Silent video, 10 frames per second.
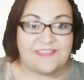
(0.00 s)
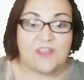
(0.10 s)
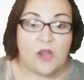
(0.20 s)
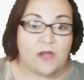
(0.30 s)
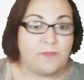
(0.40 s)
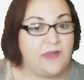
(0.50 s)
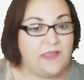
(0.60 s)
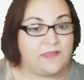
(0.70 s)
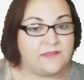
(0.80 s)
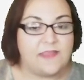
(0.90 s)
card, but
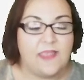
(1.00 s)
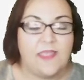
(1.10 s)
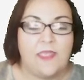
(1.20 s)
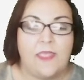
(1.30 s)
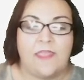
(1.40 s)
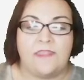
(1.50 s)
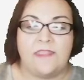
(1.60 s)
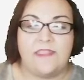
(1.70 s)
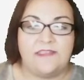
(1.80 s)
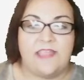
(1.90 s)
is. In
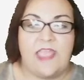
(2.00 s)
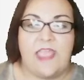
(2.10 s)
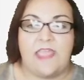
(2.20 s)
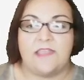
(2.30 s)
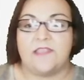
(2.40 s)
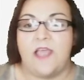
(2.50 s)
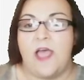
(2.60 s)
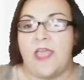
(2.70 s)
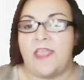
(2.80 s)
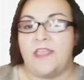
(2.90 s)
this case,
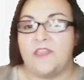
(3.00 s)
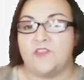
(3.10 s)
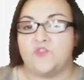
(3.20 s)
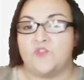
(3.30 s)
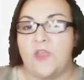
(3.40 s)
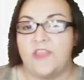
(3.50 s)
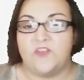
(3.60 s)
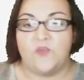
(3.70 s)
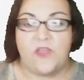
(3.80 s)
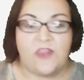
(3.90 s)
I tried to
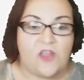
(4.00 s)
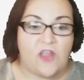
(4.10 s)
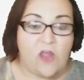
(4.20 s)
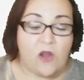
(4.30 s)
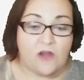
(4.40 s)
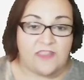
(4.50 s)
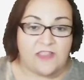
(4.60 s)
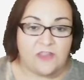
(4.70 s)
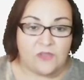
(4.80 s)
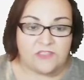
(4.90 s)
create a card
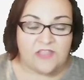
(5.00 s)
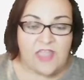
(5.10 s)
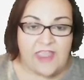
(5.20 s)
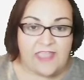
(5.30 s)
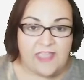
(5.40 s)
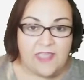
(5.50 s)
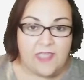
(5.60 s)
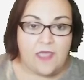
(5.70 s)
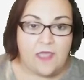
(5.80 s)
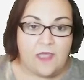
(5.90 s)
that looked like
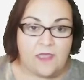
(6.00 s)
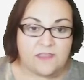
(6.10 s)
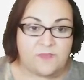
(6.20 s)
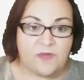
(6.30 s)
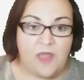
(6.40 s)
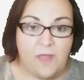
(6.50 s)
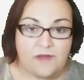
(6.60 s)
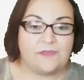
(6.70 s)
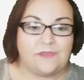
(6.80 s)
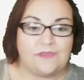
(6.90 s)
a
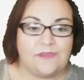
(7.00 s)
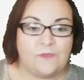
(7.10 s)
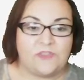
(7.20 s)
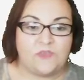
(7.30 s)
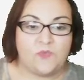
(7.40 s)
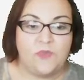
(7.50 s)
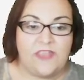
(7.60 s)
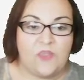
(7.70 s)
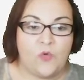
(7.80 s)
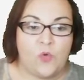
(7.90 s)
speedometer. What's really
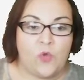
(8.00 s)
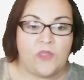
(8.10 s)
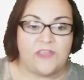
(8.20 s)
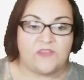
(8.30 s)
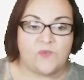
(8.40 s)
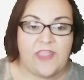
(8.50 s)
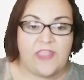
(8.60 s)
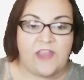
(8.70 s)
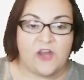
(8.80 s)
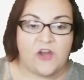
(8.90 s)
cool is right
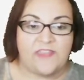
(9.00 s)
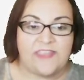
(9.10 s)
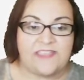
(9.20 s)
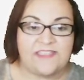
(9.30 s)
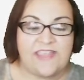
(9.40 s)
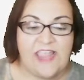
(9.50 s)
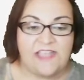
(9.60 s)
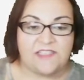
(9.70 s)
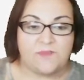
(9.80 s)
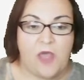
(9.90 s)
here in this
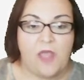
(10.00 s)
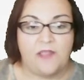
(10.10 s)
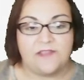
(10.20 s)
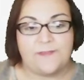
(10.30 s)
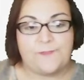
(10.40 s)
text box,